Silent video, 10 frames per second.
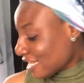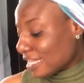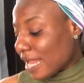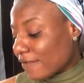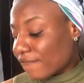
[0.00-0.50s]

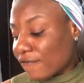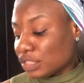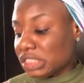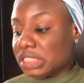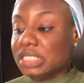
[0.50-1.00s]
Then
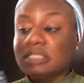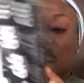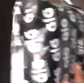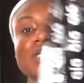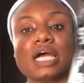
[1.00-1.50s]
for
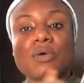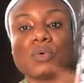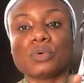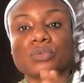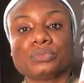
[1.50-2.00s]
this other
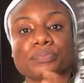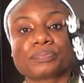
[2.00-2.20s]
one,